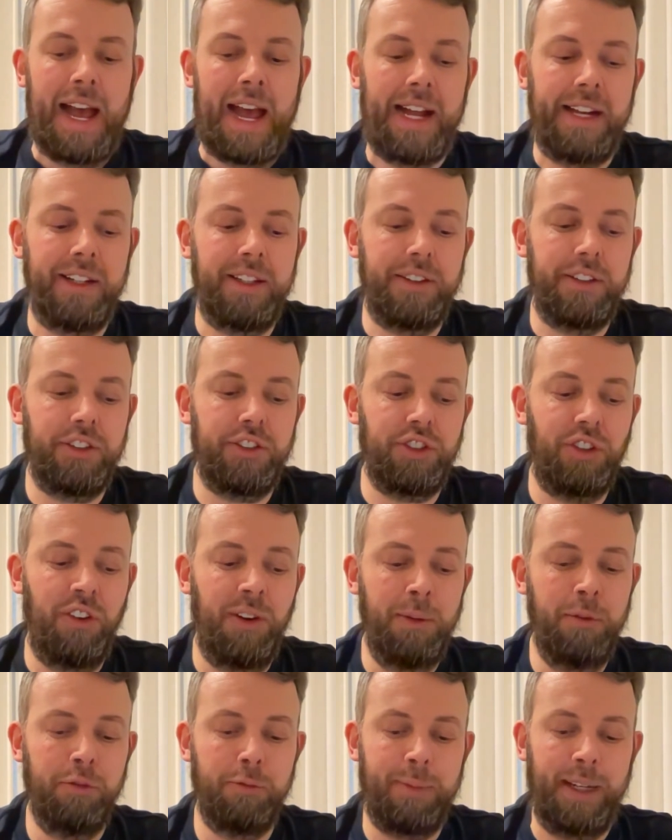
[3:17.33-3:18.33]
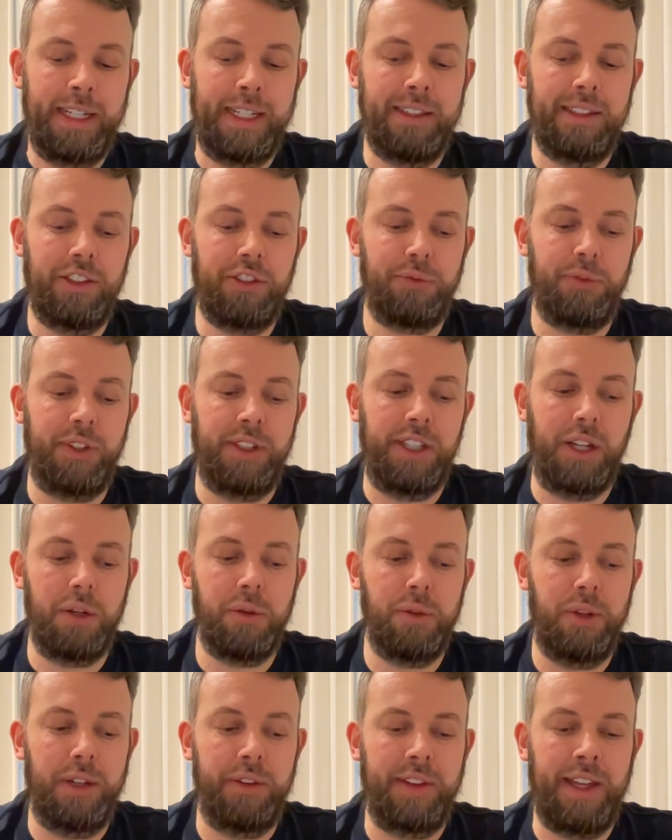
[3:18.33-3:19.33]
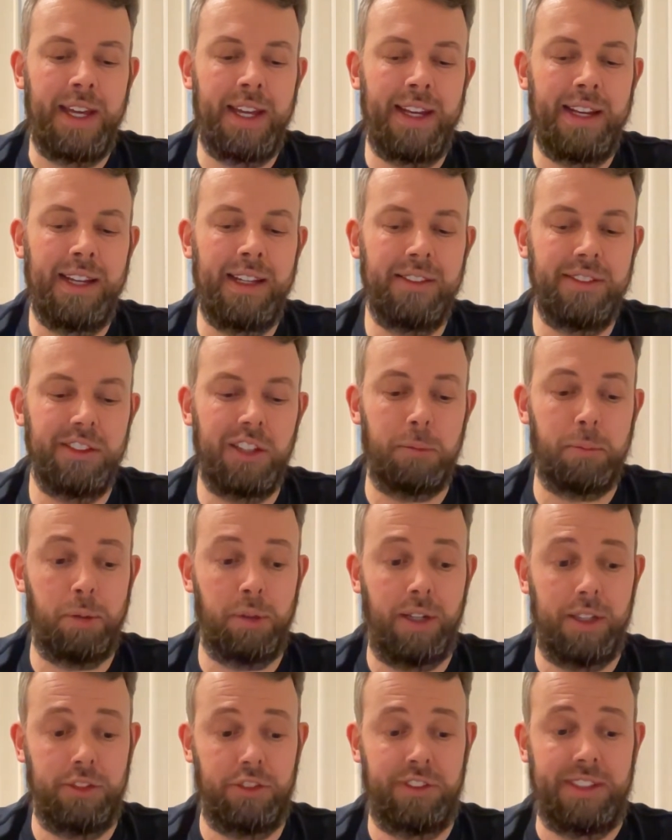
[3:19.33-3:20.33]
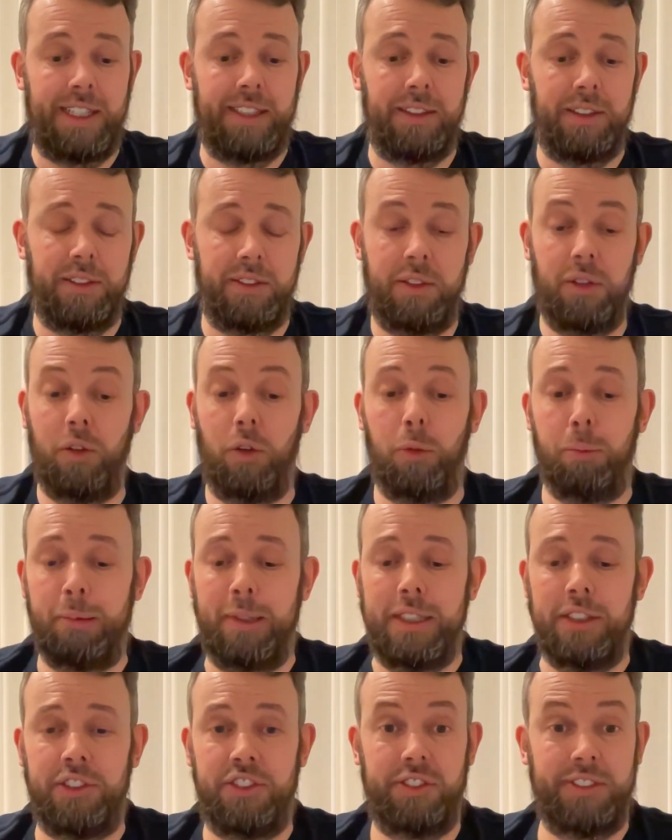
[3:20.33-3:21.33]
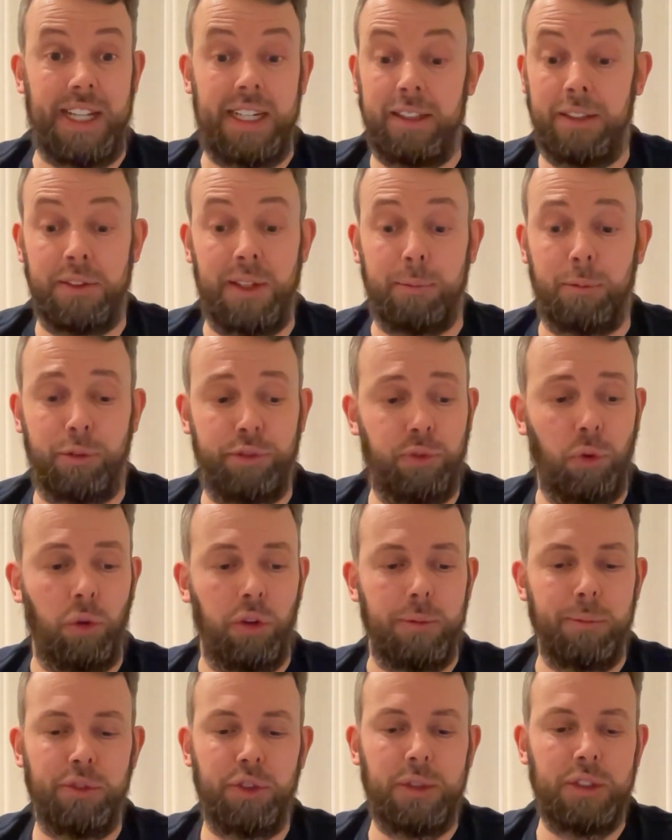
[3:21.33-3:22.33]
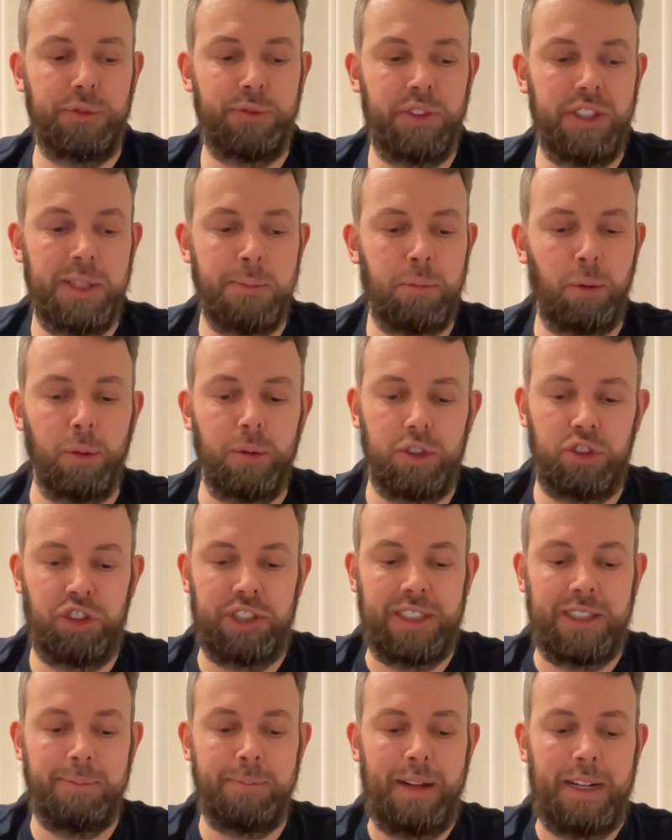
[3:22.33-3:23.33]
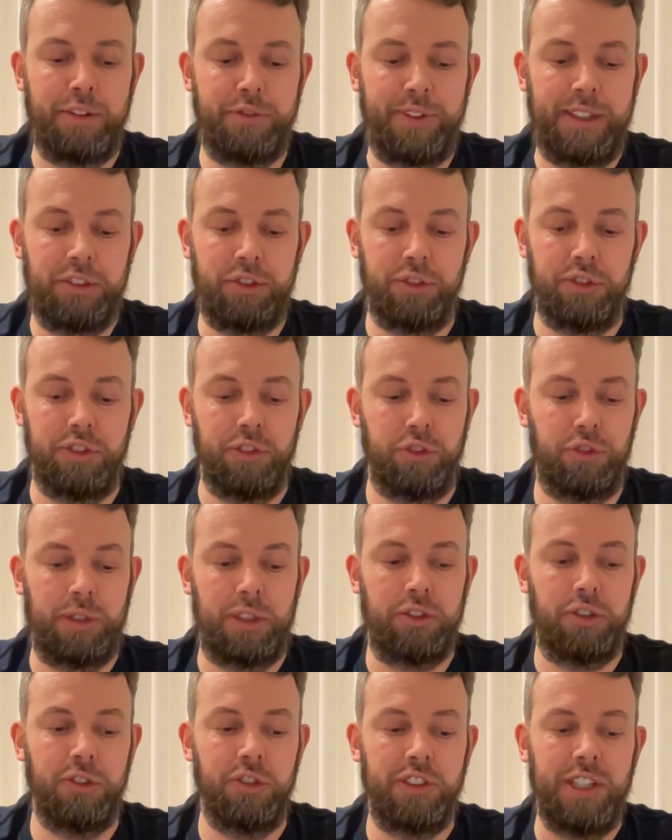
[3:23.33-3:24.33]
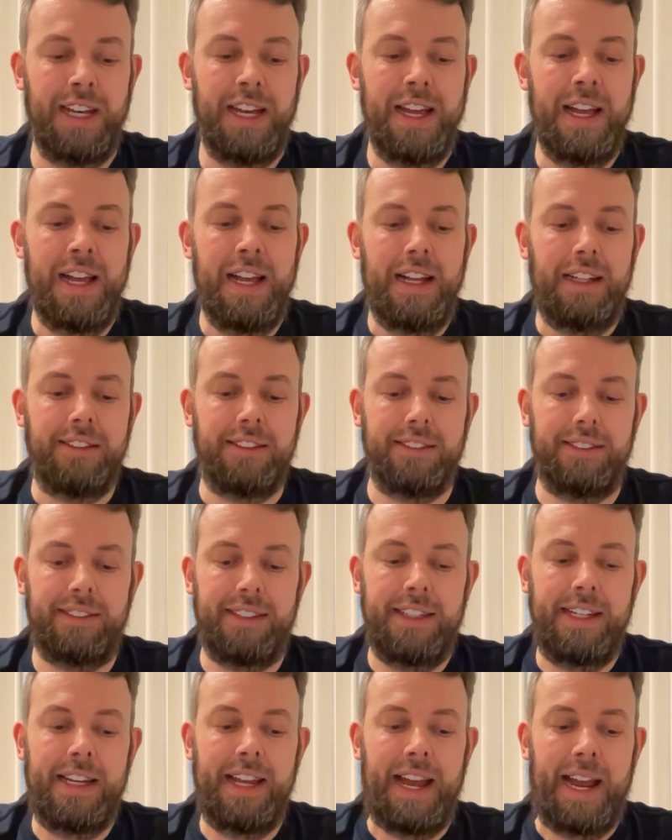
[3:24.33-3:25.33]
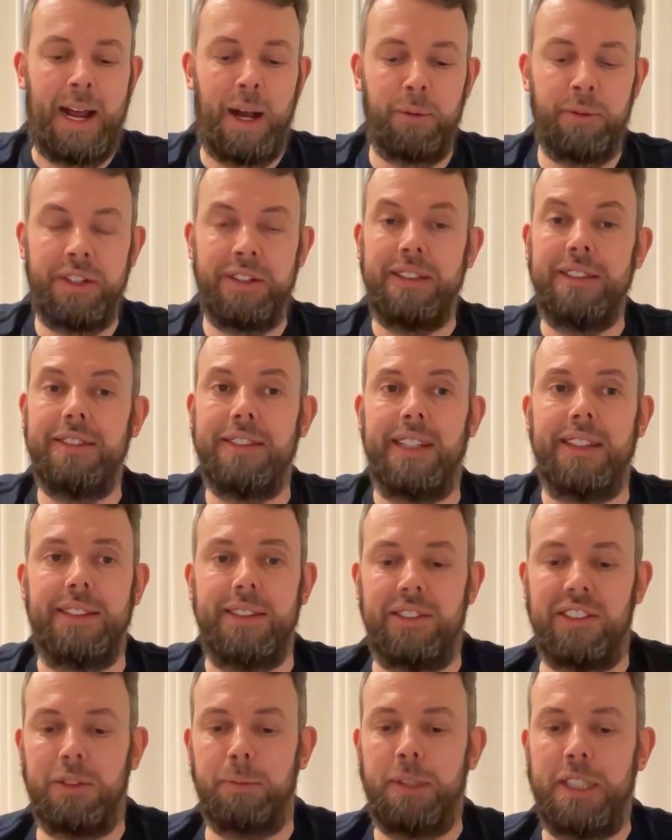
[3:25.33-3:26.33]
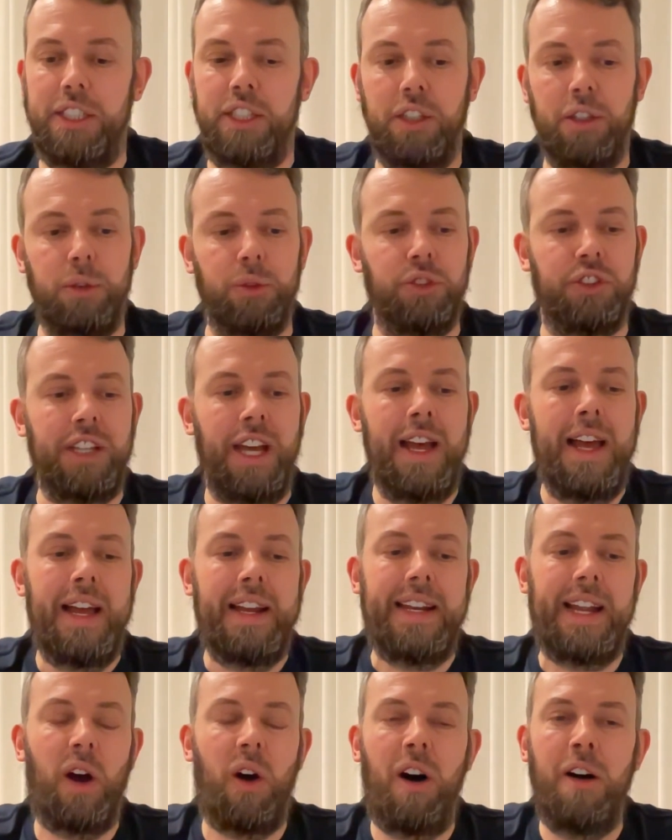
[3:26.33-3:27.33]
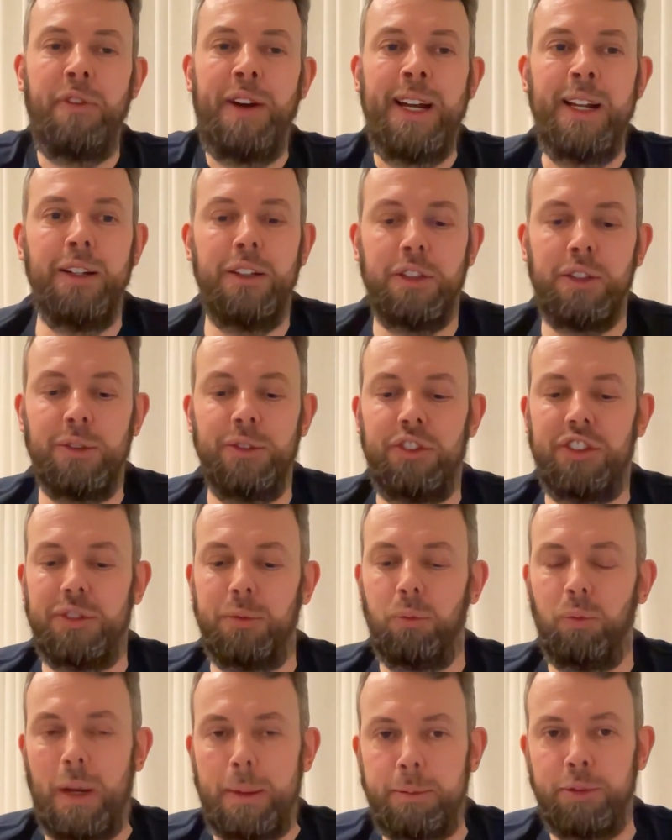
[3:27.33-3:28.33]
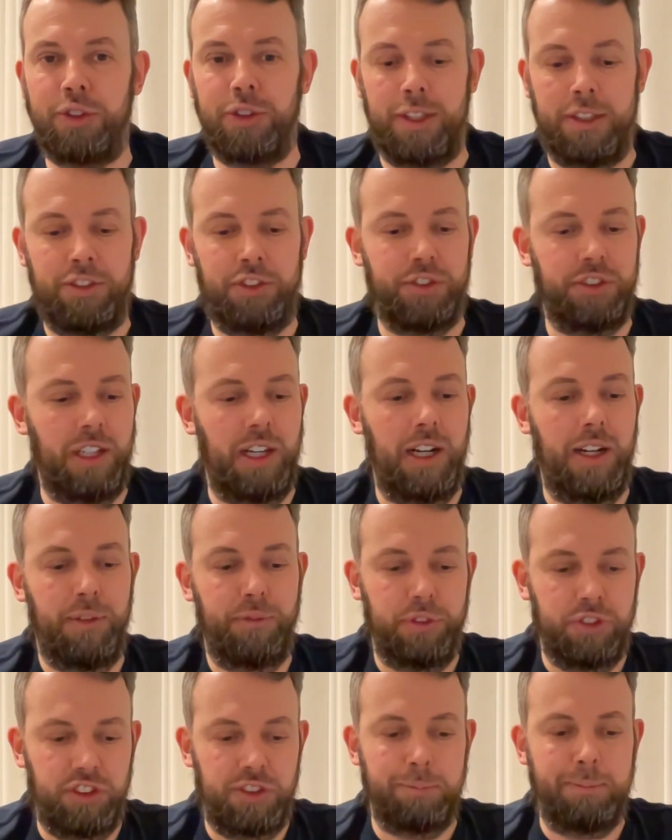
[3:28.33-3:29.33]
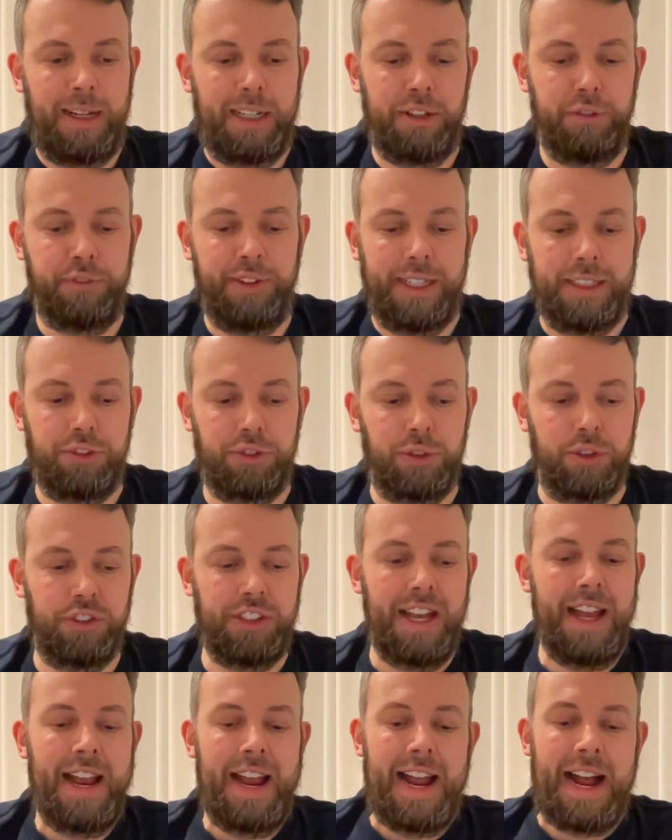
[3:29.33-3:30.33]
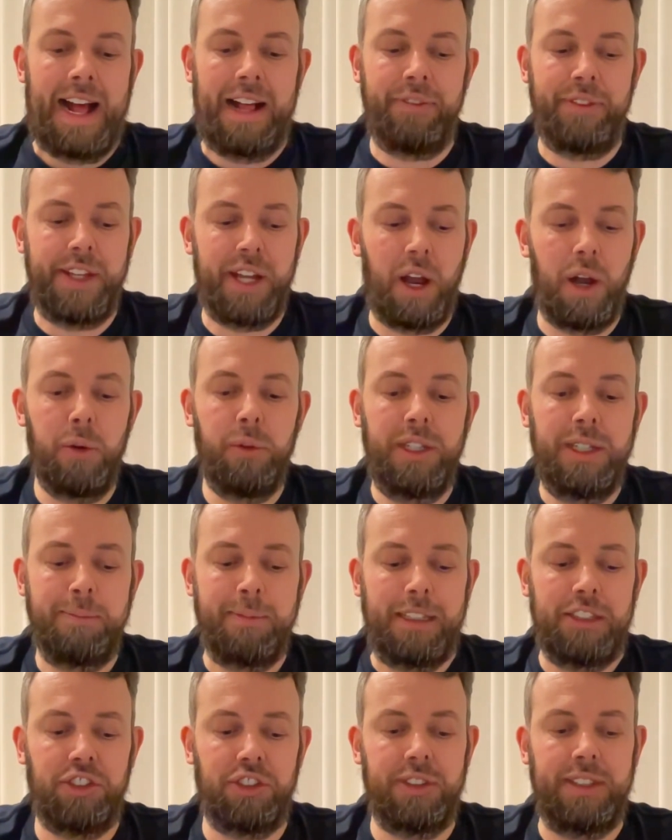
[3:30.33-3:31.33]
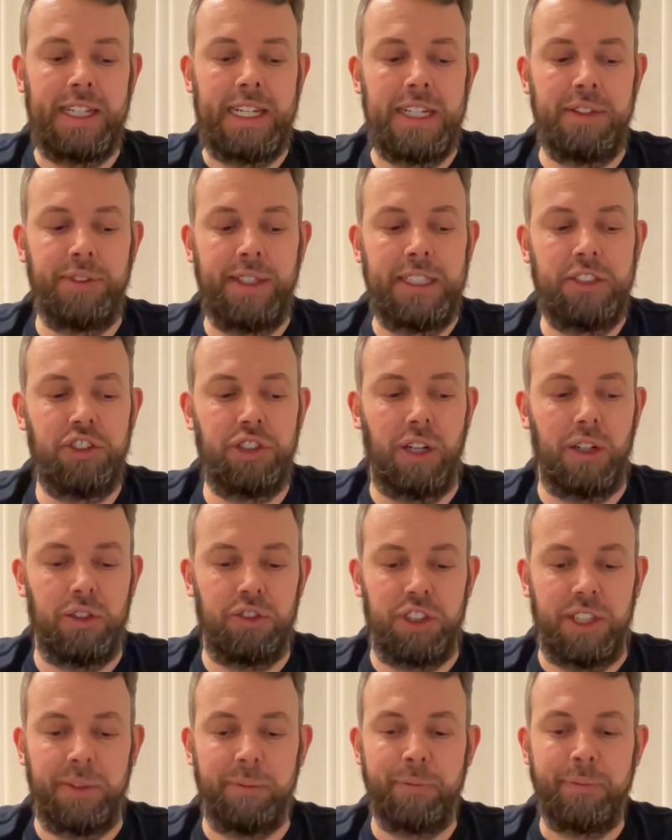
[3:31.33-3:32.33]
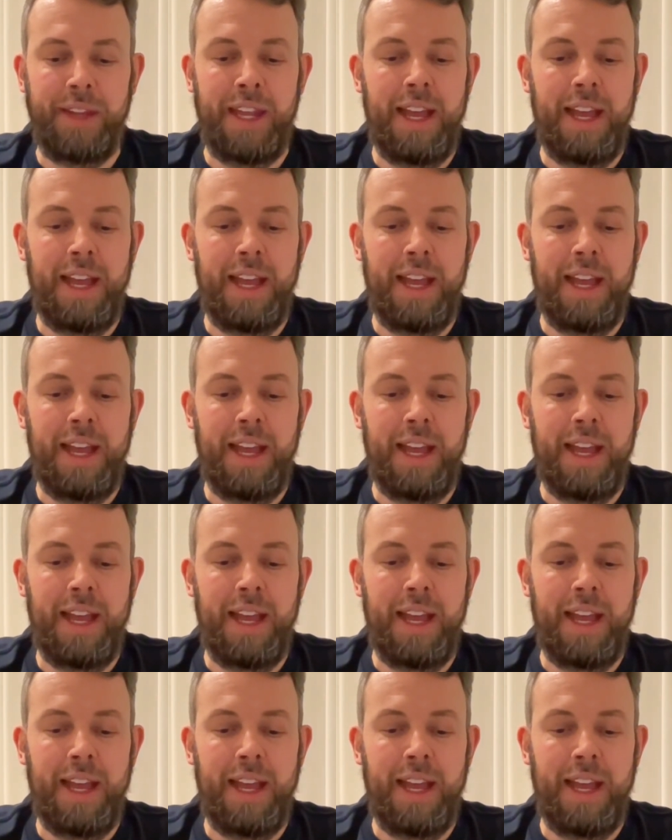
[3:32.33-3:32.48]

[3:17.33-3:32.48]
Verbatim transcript: And at the time of making this video, there isn't a product standard or British standard number for them. So it's very important to check the manufacturer's instructions to see how they're intended to be used. Now, I've had a look on some websites uh, for some manufacturers, and they only mention E V charging.